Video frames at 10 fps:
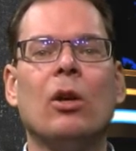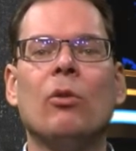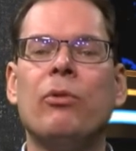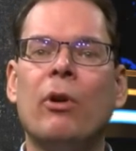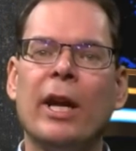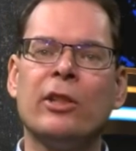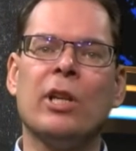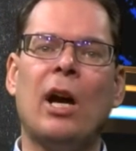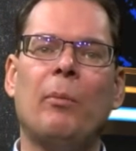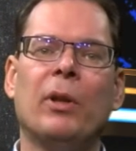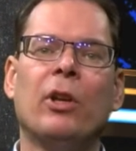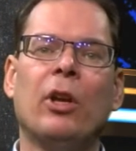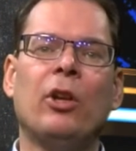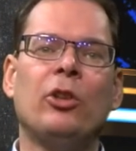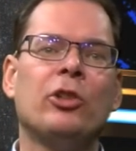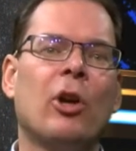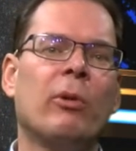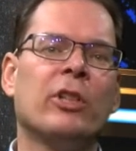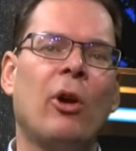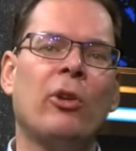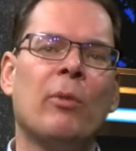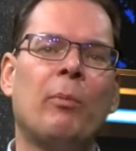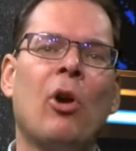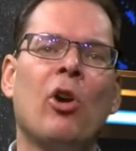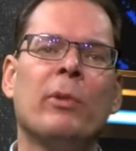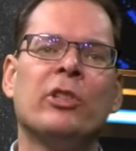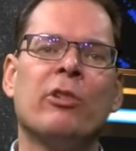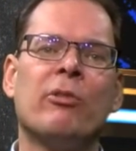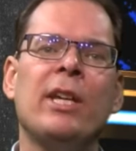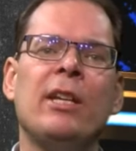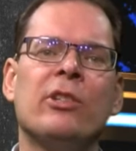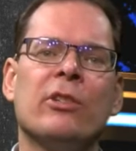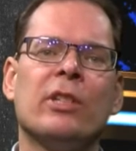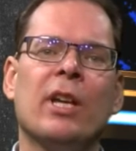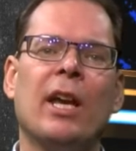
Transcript: For example, showing the unemployment in regions